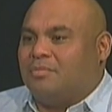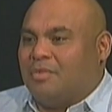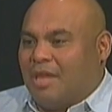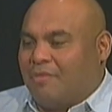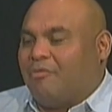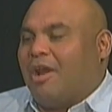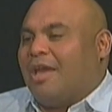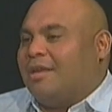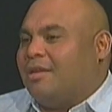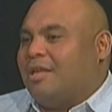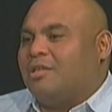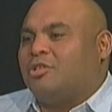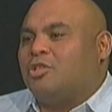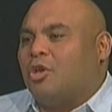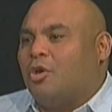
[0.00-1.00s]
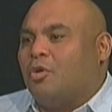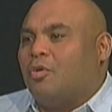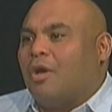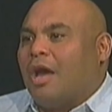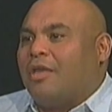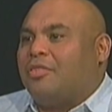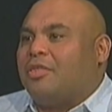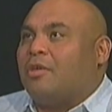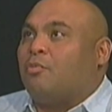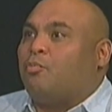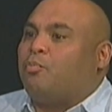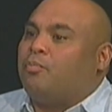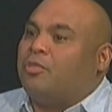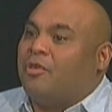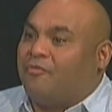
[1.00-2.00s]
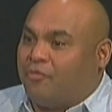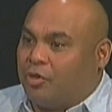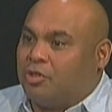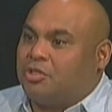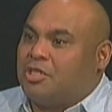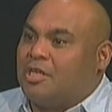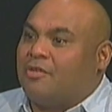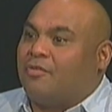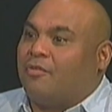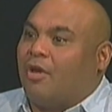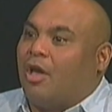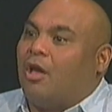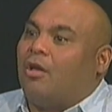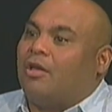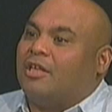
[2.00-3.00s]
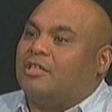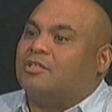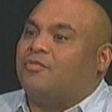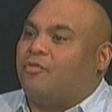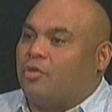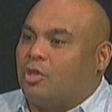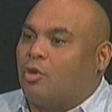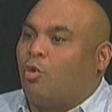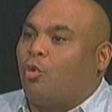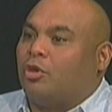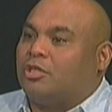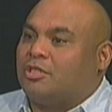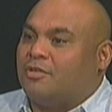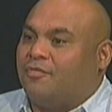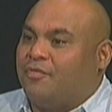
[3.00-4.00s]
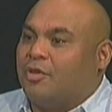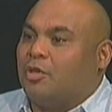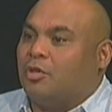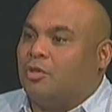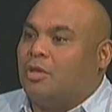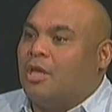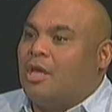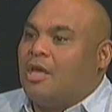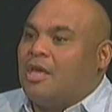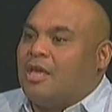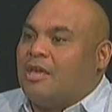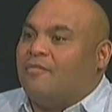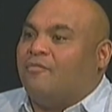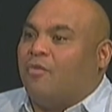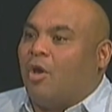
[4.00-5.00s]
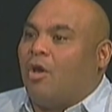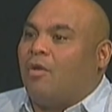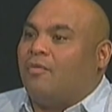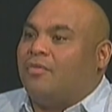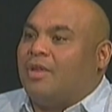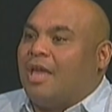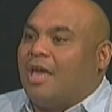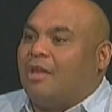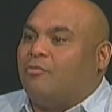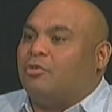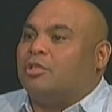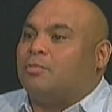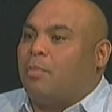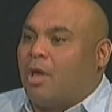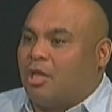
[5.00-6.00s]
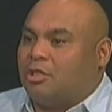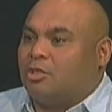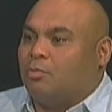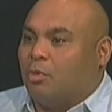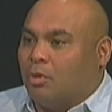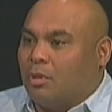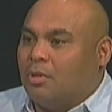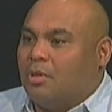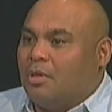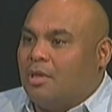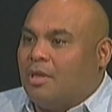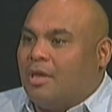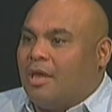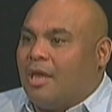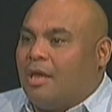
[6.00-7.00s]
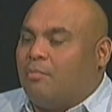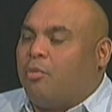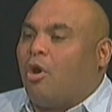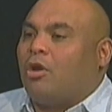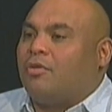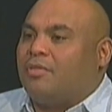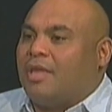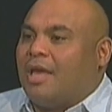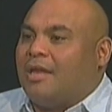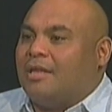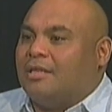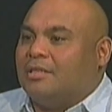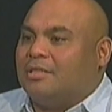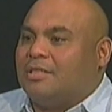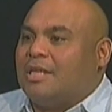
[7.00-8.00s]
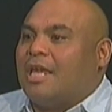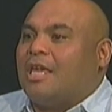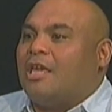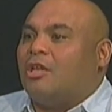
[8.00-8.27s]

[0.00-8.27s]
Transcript: Right, and so I think the first thing is for the courts to feel involved and responsible. And part of that is taking a